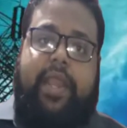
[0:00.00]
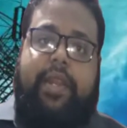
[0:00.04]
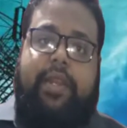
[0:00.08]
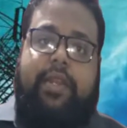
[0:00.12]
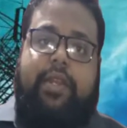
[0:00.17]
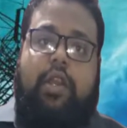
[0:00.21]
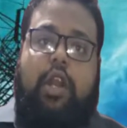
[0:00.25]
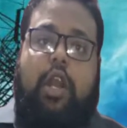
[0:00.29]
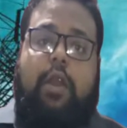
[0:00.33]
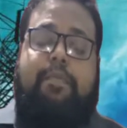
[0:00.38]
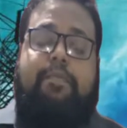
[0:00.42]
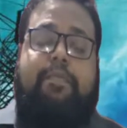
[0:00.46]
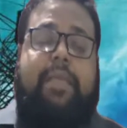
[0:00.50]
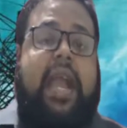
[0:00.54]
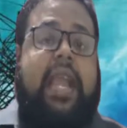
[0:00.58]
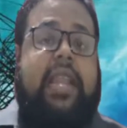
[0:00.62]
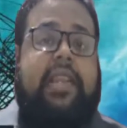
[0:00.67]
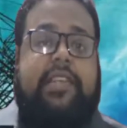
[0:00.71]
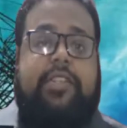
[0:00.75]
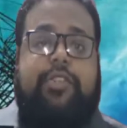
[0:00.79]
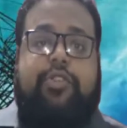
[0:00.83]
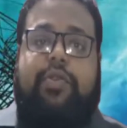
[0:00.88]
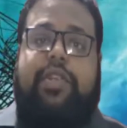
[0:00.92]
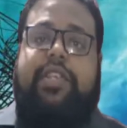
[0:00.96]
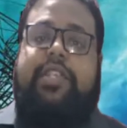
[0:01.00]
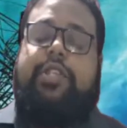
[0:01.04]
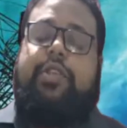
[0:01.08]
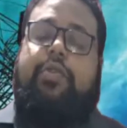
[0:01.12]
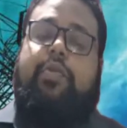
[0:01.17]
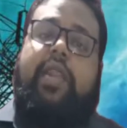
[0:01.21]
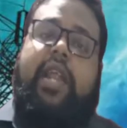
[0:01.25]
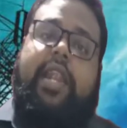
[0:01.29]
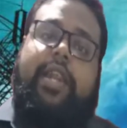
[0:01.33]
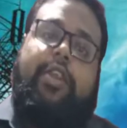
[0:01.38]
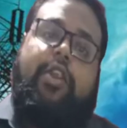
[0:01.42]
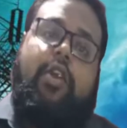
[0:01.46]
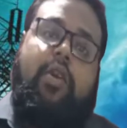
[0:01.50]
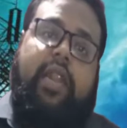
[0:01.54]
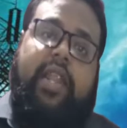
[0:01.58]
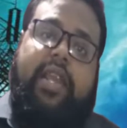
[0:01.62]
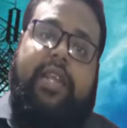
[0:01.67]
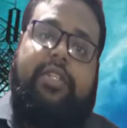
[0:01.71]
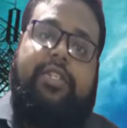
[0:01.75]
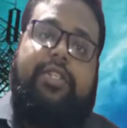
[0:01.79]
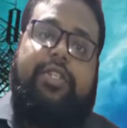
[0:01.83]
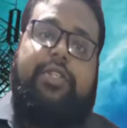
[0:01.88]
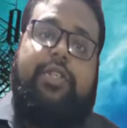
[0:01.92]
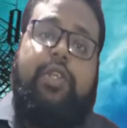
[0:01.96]
of Milestone School and
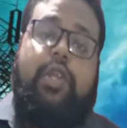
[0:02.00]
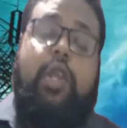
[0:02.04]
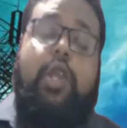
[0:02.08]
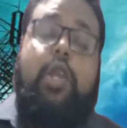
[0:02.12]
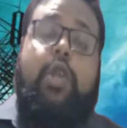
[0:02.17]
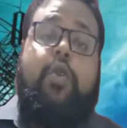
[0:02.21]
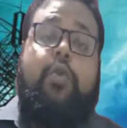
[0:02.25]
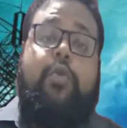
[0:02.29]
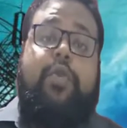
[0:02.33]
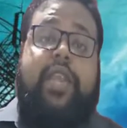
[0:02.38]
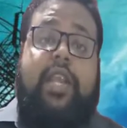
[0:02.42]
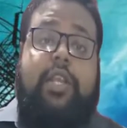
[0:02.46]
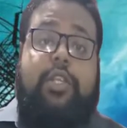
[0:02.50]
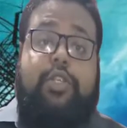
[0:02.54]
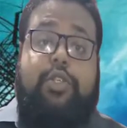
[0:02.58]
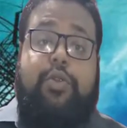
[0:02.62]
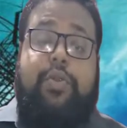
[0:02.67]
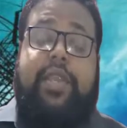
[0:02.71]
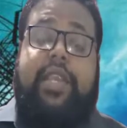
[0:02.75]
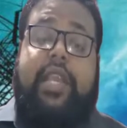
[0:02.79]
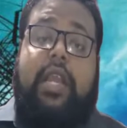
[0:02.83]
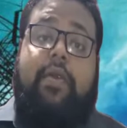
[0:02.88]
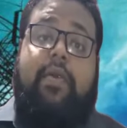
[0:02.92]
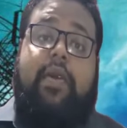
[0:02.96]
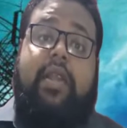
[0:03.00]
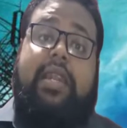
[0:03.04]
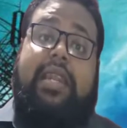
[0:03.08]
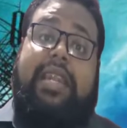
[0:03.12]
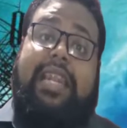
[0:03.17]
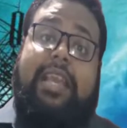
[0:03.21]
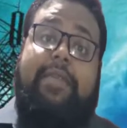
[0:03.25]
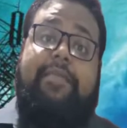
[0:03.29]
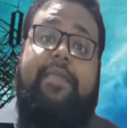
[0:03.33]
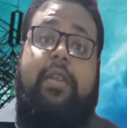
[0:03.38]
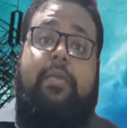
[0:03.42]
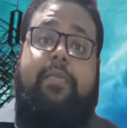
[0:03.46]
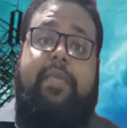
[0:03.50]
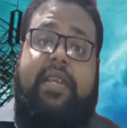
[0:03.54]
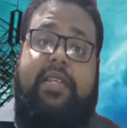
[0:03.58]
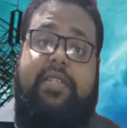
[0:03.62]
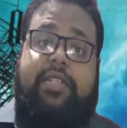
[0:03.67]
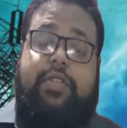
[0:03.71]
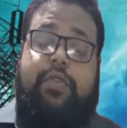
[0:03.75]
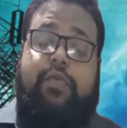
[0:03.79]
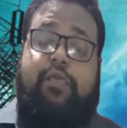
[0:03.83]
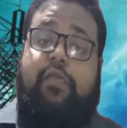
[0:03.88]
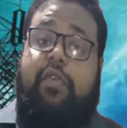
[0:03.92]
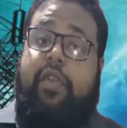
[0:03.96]
College, we are doing our level best
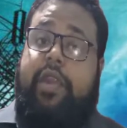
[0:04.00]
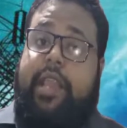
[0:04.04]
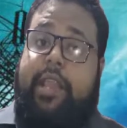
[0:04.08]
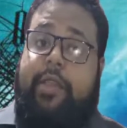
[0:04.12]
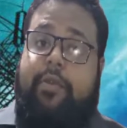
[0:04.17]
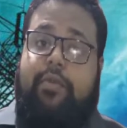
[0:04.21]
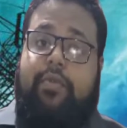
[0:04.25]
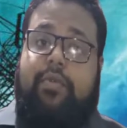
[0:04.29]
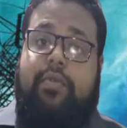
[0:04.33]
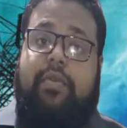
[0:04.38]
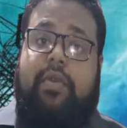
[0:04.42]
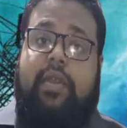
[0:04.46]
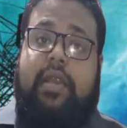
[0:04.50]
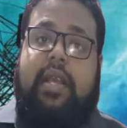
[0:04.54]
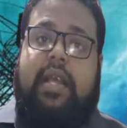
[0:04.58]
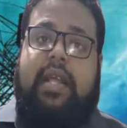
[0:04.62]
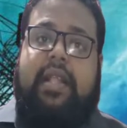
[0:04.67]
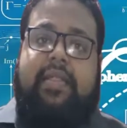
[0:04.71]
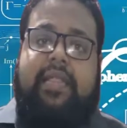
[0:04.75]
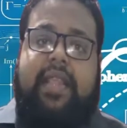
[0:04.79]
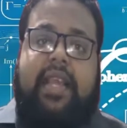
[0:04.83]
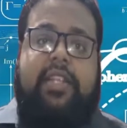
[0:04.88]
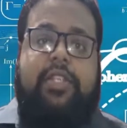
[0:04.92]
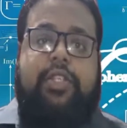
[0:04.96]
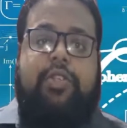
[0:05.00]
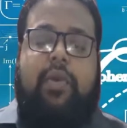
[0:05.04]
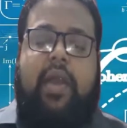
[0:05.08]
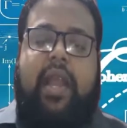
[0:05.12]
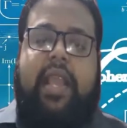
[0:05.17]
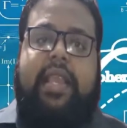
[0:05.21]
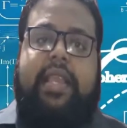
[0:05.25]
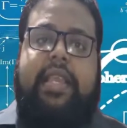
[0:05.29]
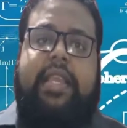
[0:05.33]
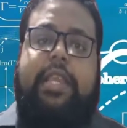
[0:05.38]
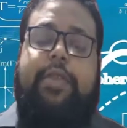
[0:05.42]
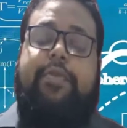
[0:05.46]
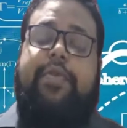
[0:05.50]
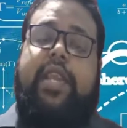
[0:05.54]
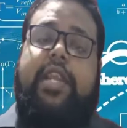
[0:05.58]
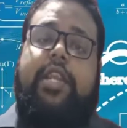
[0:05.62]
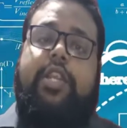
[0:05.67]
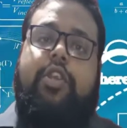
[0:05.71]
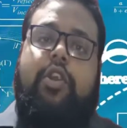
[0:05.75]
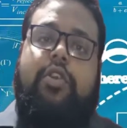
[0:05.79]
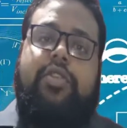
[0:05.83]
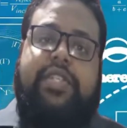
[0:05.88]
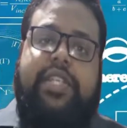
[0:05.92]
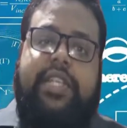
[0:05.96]
for you. That's why you can
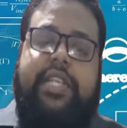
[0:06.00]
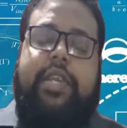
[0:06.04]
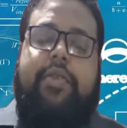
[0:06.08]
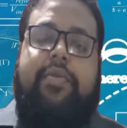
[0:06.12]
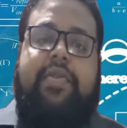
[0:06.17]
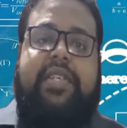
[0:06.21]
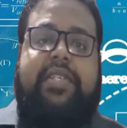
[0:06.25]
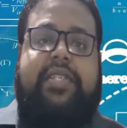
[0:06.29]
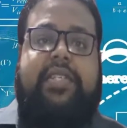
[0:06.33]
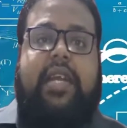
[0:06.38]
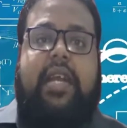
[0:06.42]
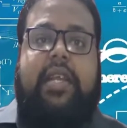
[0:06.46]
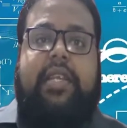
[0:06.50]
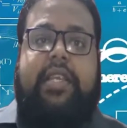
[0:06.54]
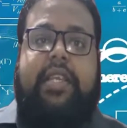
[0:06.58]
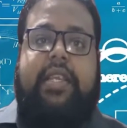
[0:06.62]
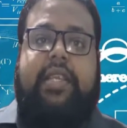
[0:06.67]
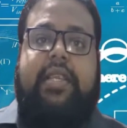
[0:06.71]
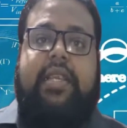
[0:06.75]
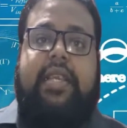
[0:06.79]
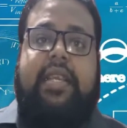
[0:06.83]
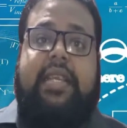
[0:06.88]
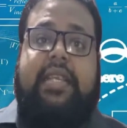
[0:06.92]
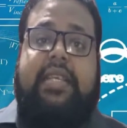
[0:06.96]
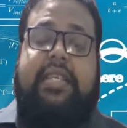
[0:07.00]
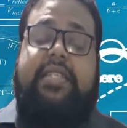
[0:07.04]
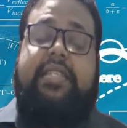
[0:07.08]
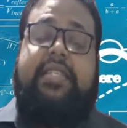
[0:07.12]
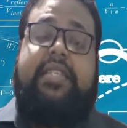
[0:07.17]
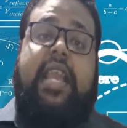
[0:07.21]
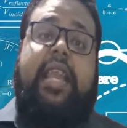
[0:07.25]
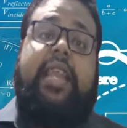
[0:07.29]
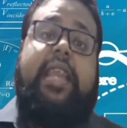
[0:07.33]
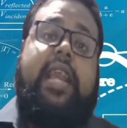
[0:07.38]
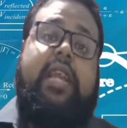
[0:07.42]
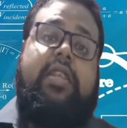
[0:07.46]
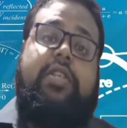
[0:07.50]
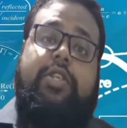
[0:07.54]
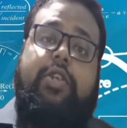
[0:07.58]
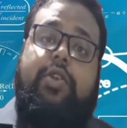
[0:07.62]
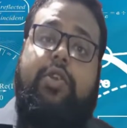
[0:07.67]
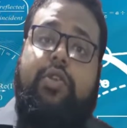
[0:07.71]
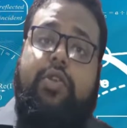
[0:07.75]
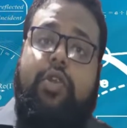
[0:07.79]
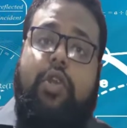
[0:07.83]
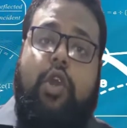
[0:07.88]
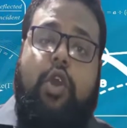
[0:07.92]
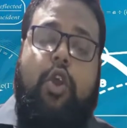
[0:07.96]
continue your study staying at your
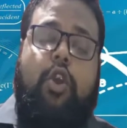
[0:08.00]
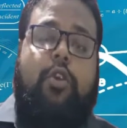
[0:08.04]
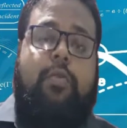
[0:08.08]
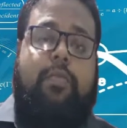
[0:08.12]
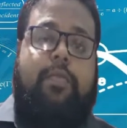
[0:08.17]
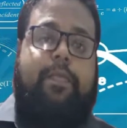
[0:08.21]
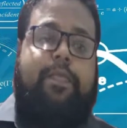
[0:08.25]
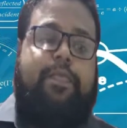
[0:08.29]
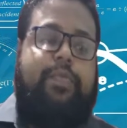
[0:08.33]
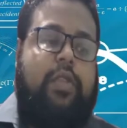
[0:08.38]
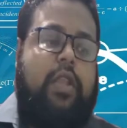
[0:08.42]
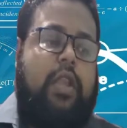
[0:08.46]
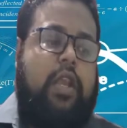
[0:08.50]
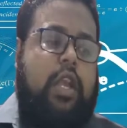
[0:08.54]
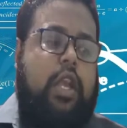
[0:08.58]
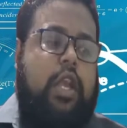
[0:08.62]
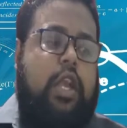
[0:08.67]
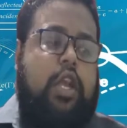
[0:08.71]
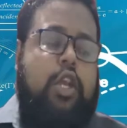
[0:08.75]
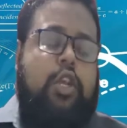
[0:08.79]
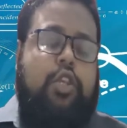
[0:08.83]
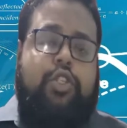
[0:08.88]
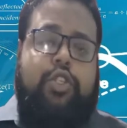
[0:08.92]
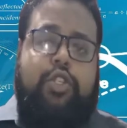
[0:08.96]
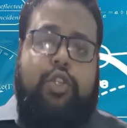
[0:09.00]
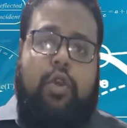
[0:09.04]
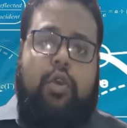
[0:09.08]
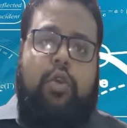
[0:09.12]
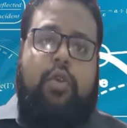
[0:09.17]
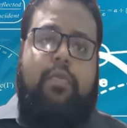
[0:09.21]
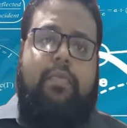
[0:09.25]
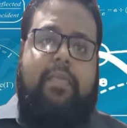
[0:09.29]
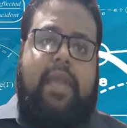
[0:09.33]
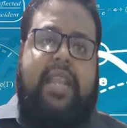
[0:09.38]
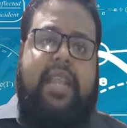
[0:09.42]
home. So, my dear